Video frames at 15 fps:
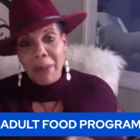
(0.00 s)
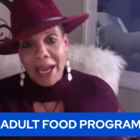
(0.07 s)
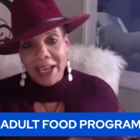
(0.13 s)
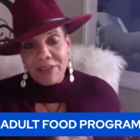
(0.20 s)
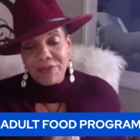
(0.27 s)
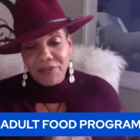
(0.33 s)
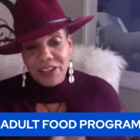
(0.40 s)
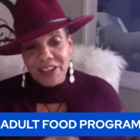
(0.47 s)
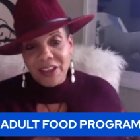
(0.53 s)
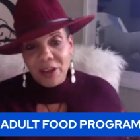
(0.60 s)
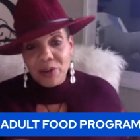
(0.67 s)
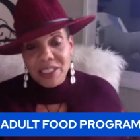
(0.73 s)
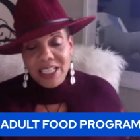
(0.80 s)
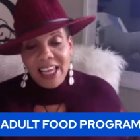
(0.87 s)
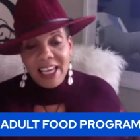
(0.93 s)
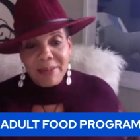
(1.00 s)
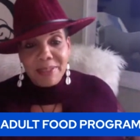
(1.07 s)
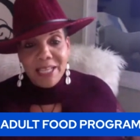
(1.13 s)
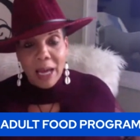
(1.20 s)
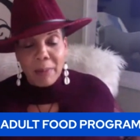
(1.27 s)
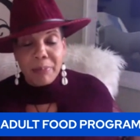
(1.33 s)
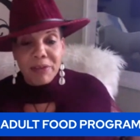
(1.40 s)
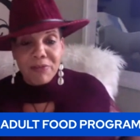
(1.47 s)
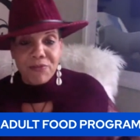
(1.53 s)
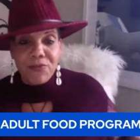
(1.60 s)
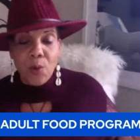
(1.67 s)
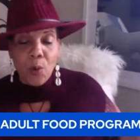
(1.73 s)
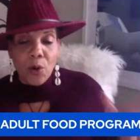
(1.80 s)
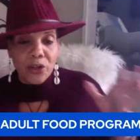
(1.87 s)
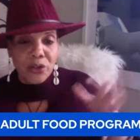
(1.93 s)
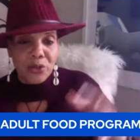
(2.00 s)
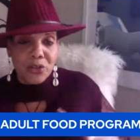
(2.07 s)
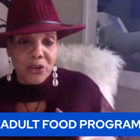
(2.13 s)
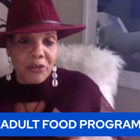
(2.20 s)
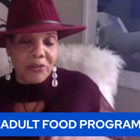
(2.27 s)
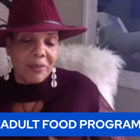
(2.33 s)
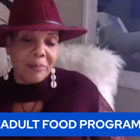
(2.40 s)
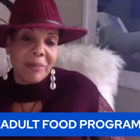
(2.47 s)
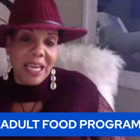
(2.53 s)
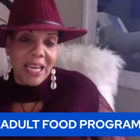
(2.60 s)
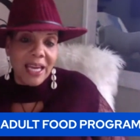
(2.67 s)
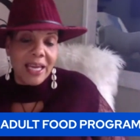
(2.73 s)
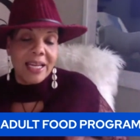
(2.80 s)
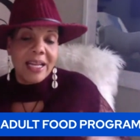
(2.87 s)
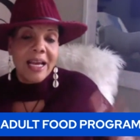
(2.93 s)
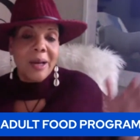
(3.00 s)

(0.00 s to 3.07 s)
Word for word: back and filling those claims out before you turn them in